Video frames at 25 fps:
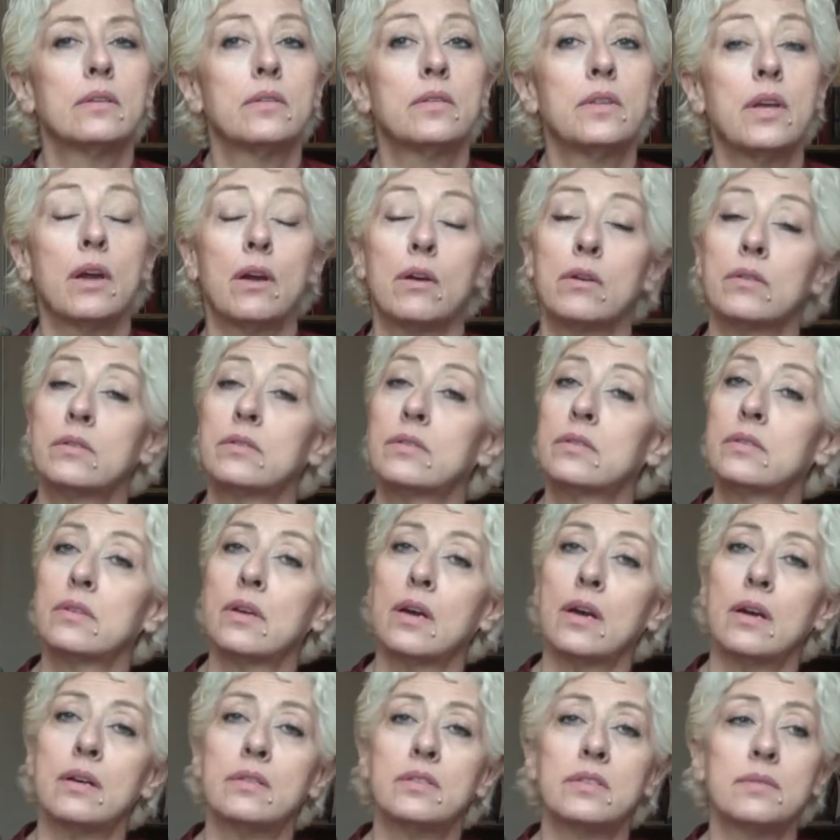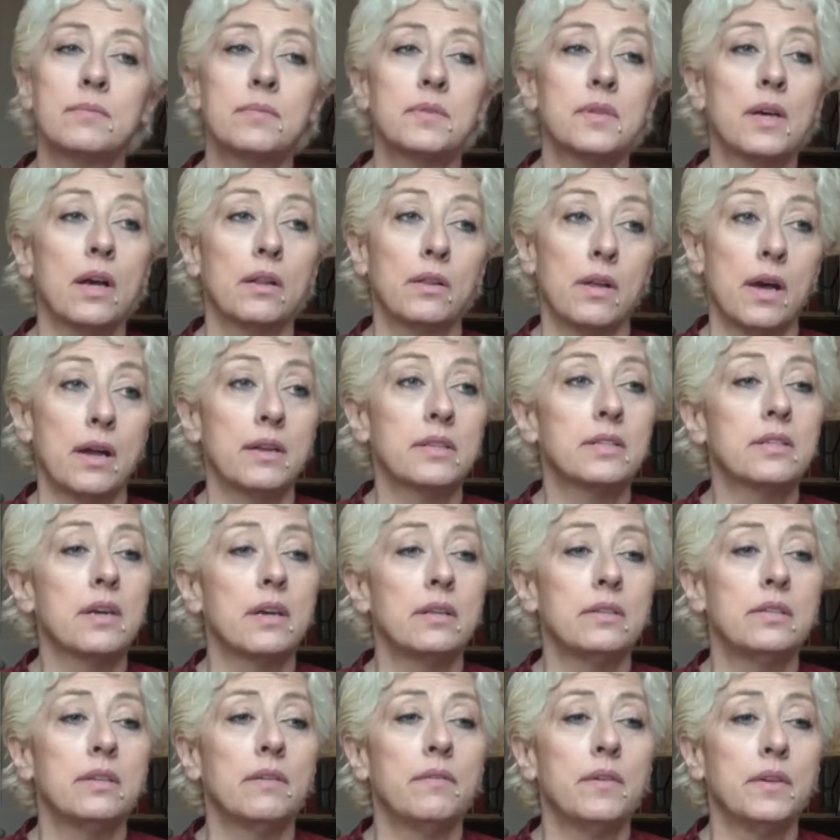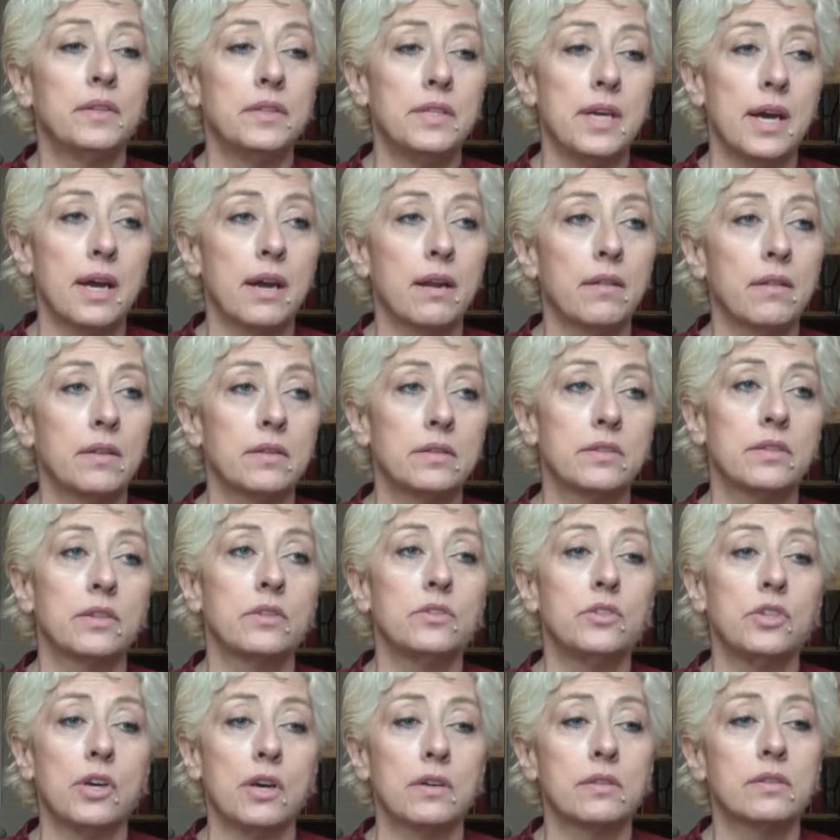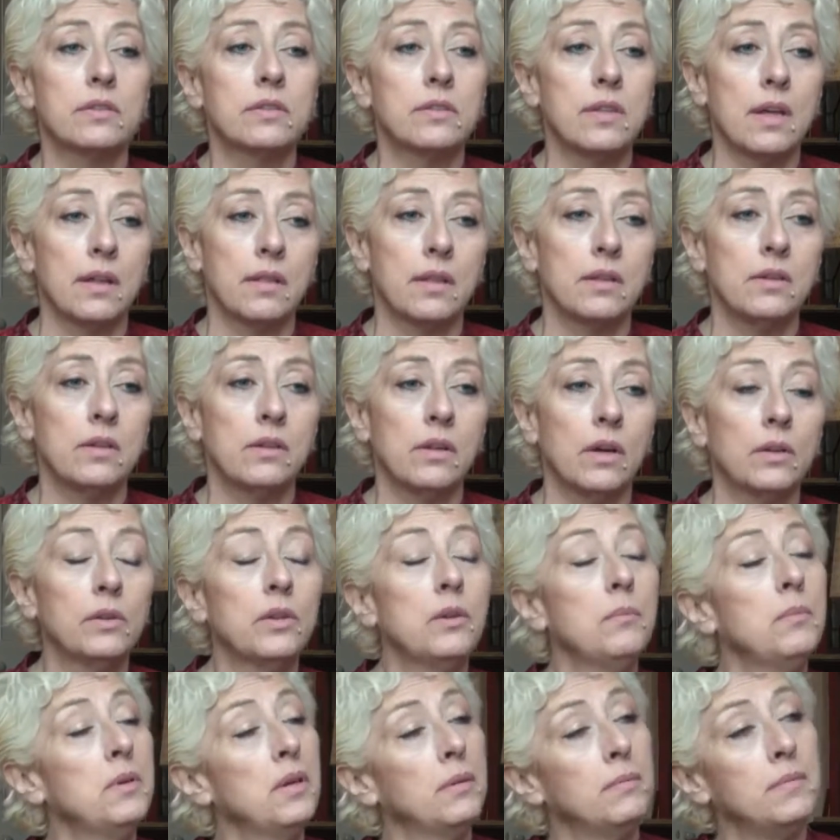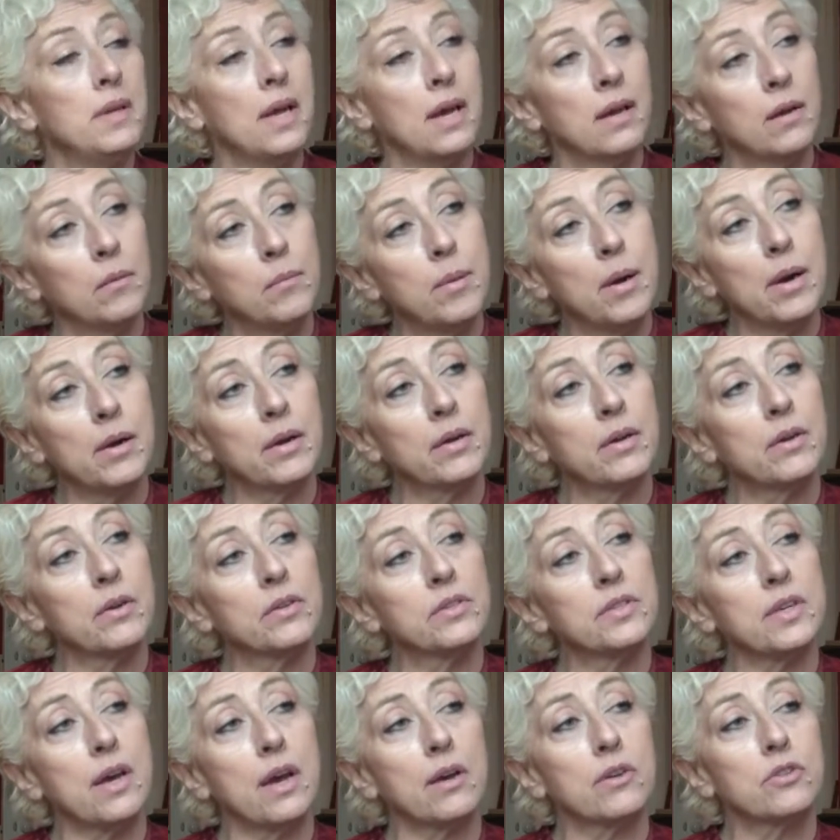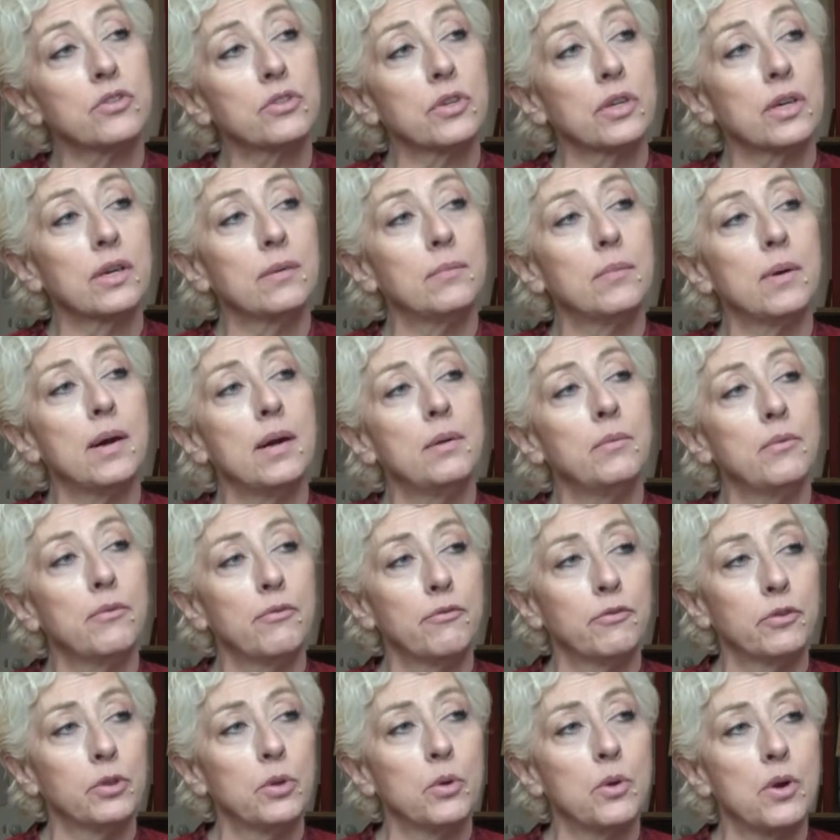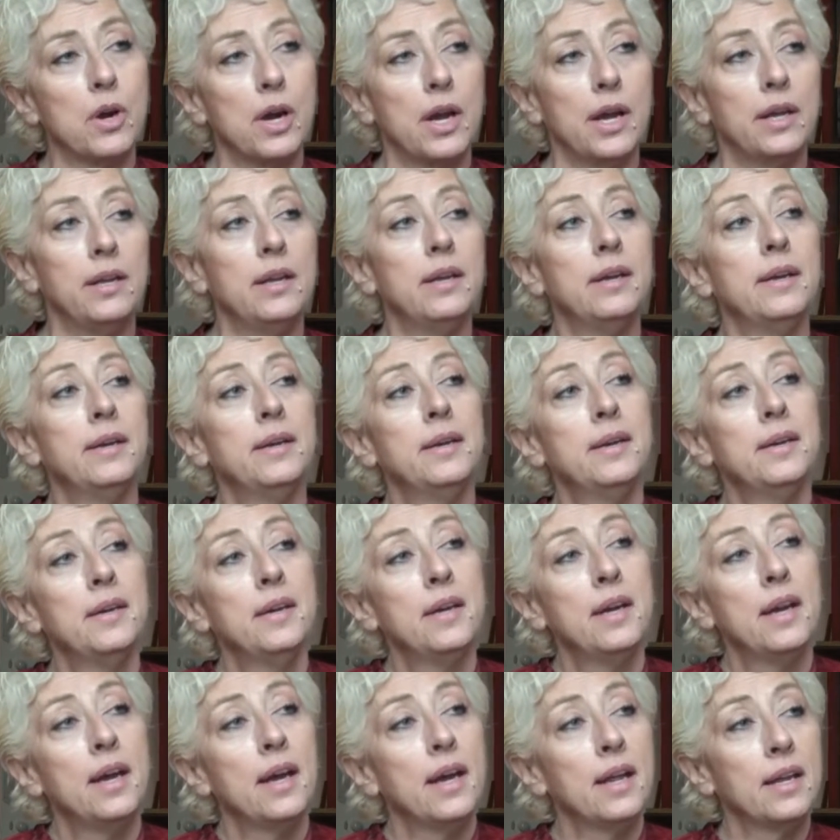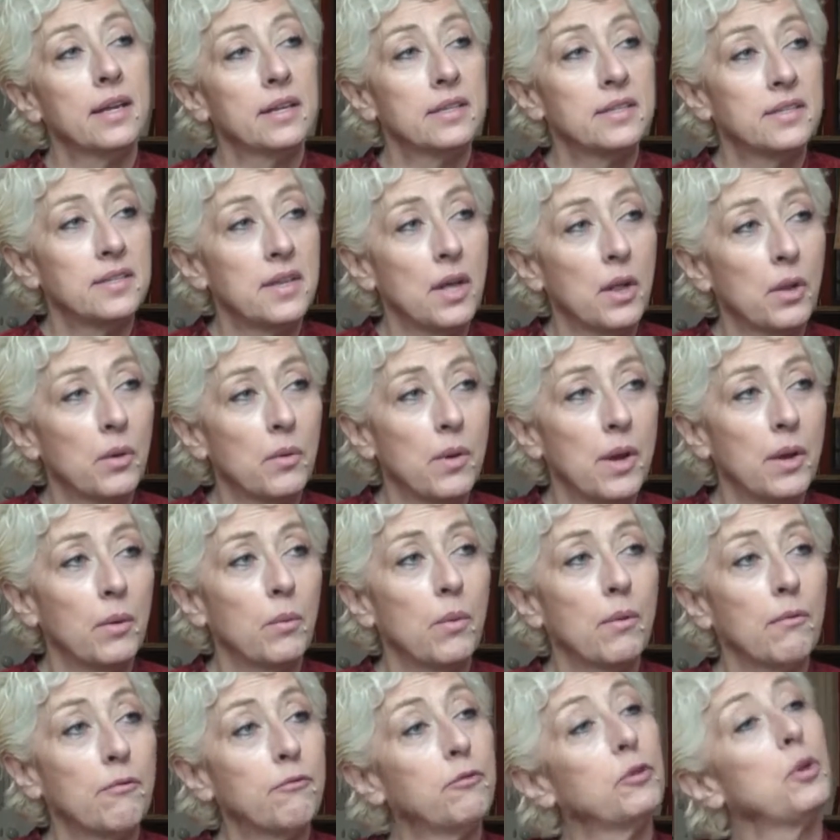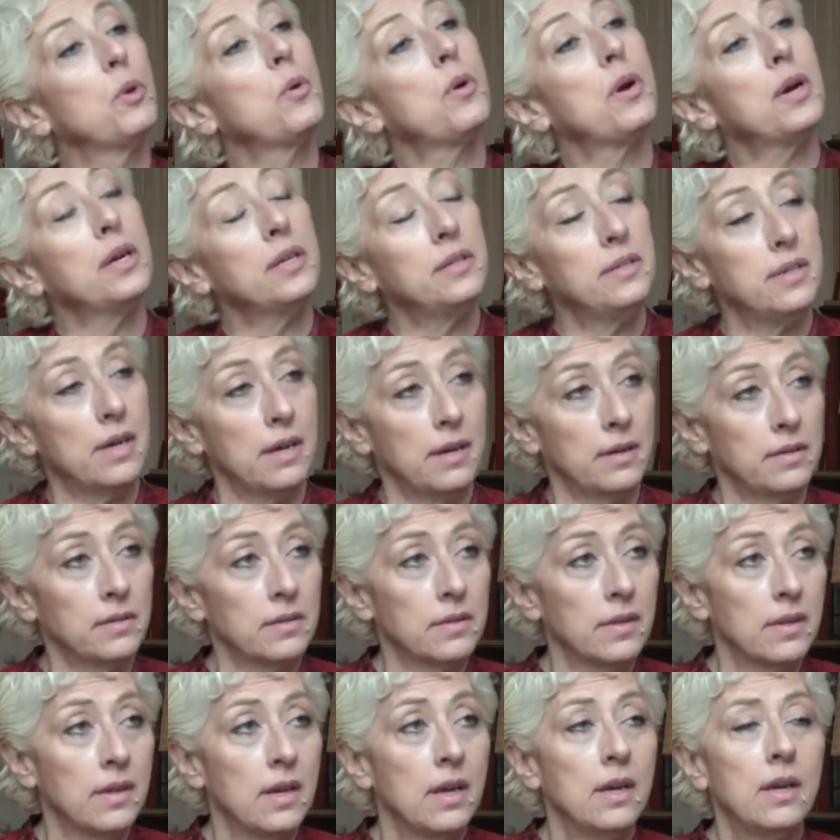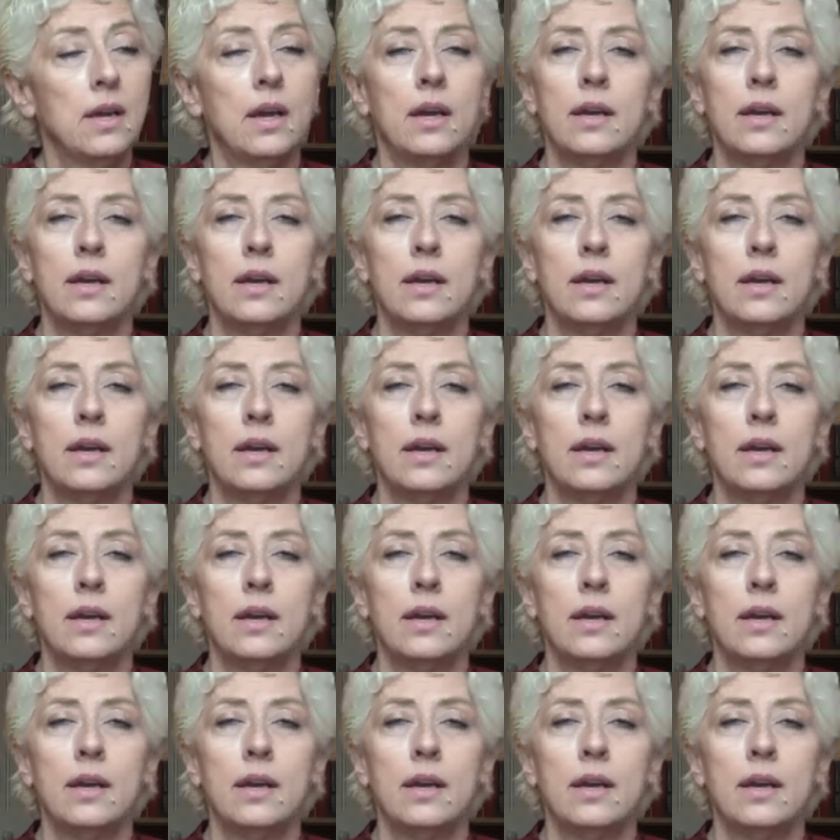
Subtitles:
There's a lot of scientific data that suggests that the aluminum nanoparticles actually combine with fluoride and accelerate what fluoride does.